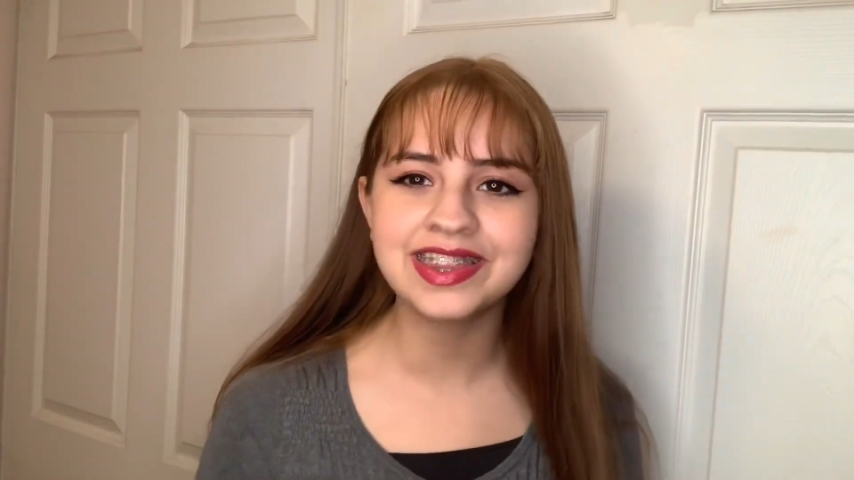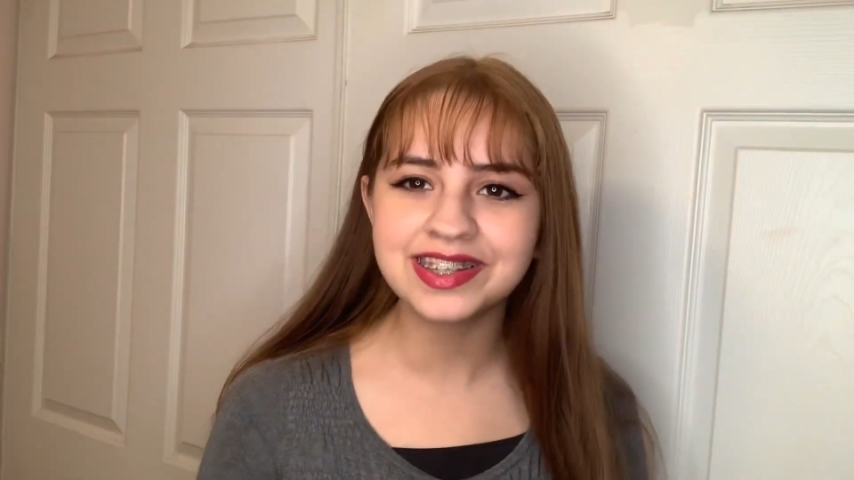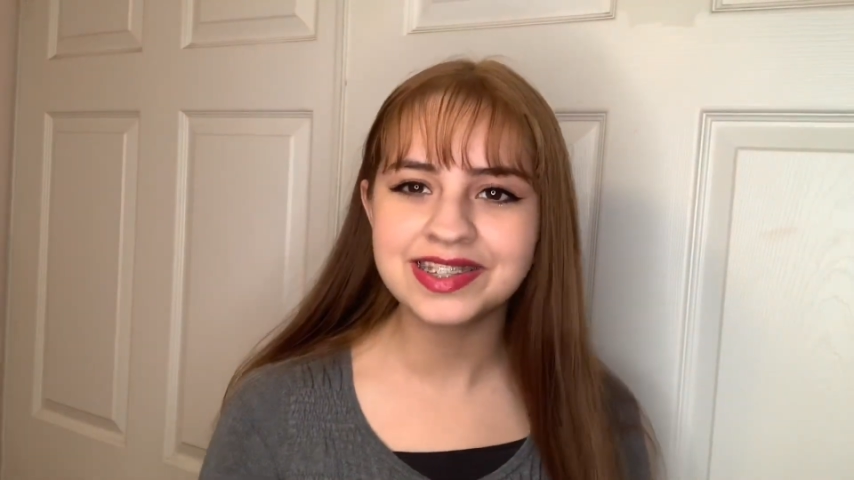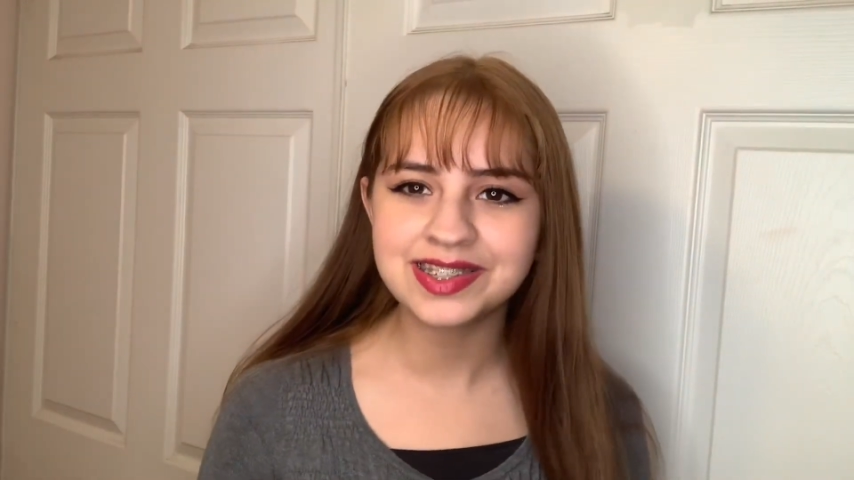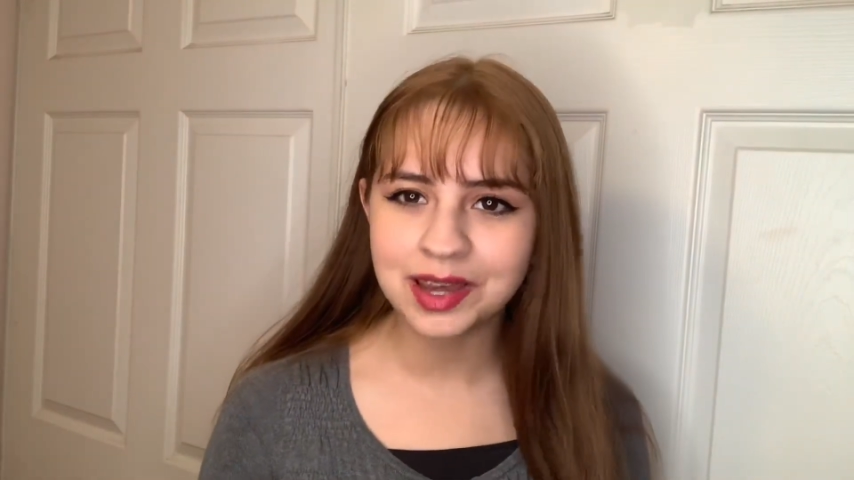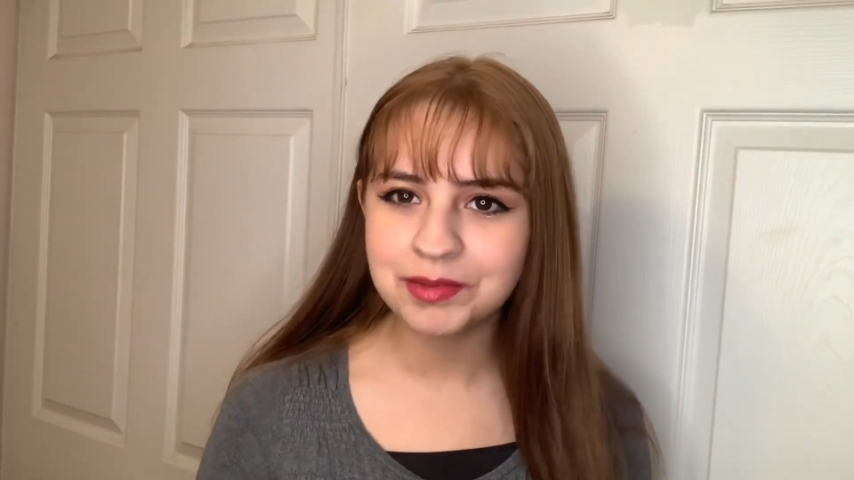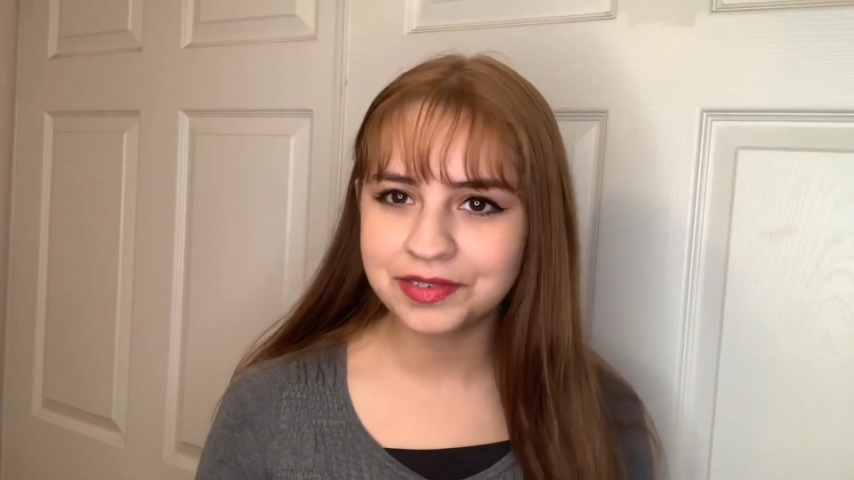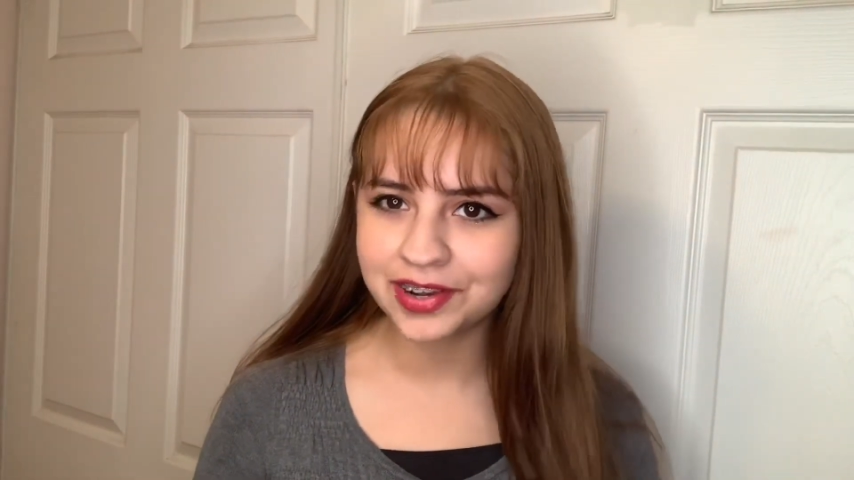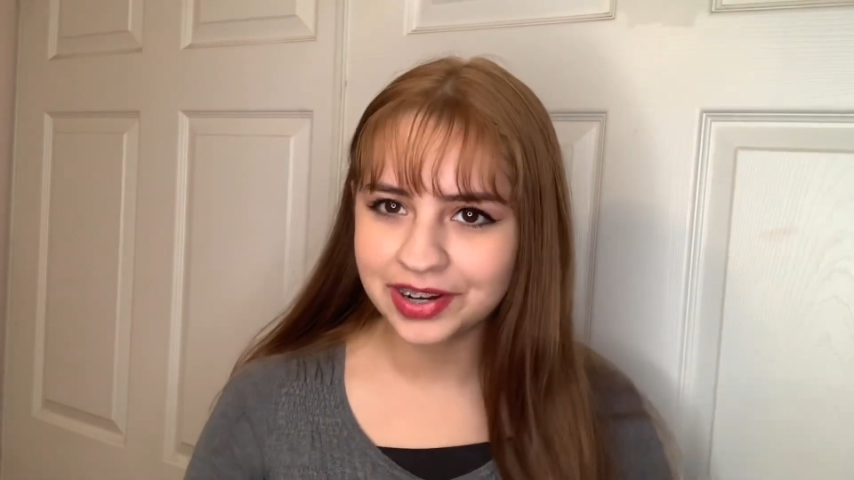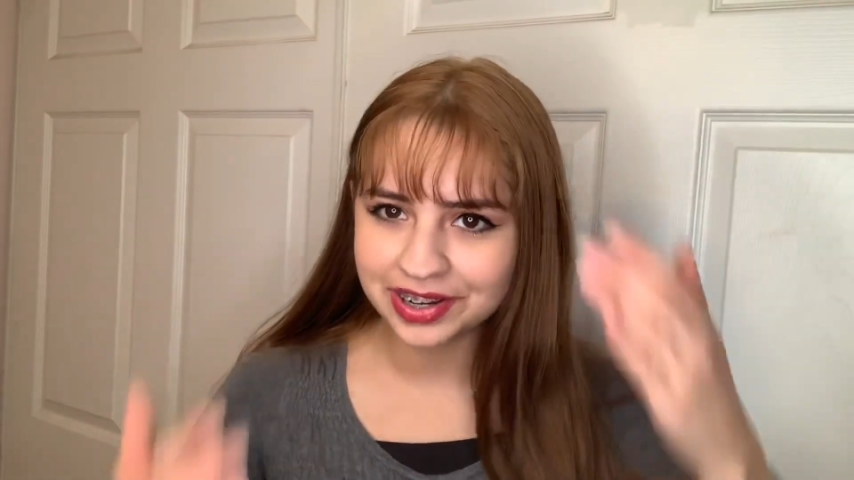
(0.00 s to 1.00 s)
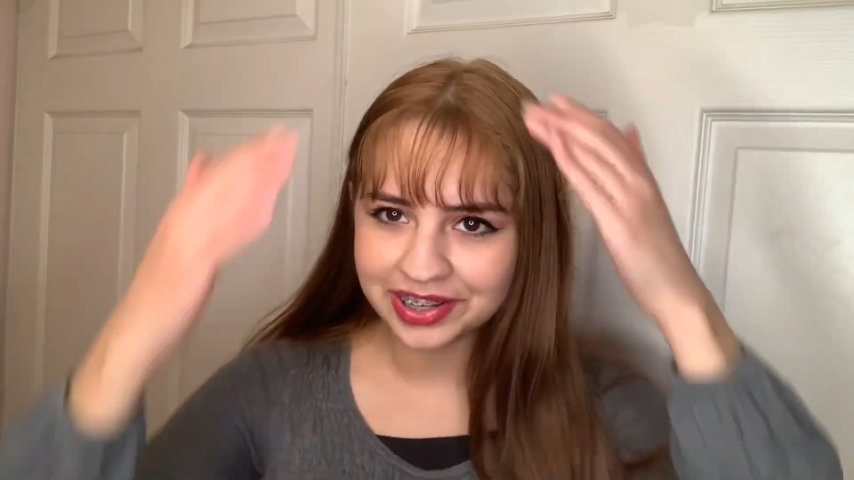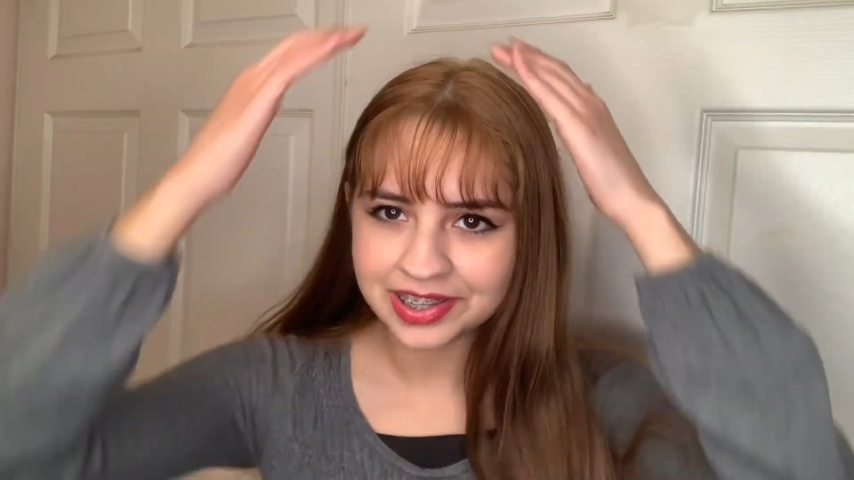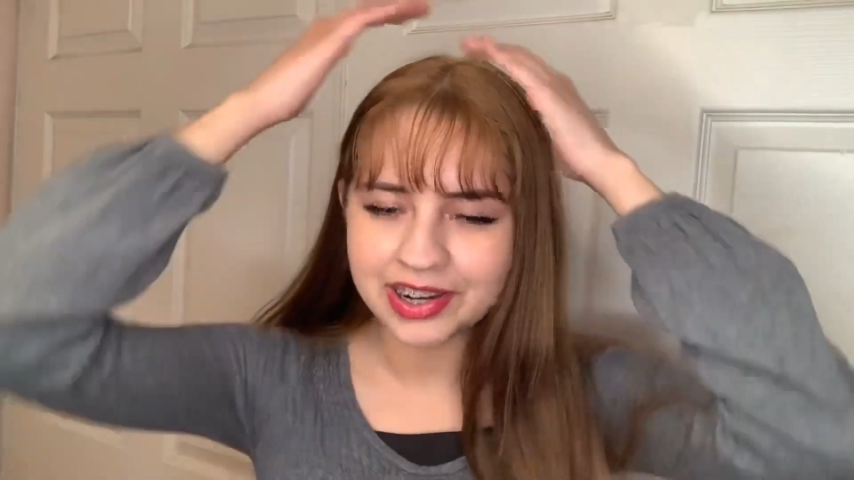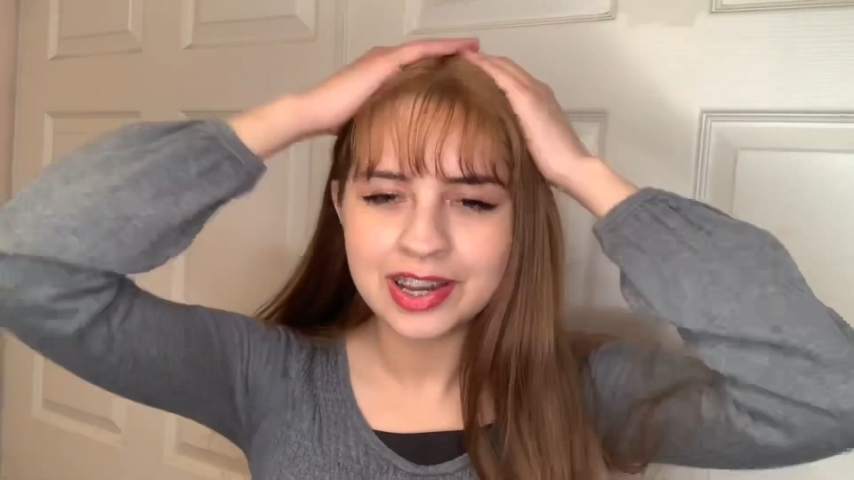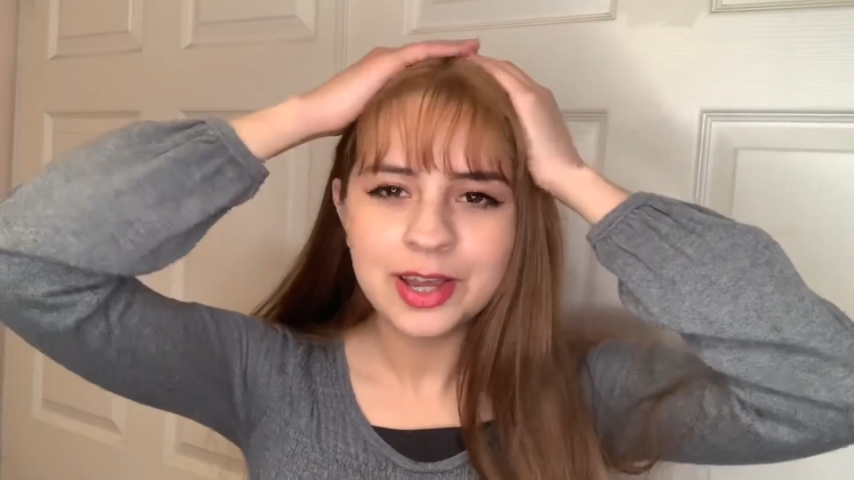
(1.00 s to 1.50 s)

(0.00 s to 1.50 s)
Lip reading: this type of hair color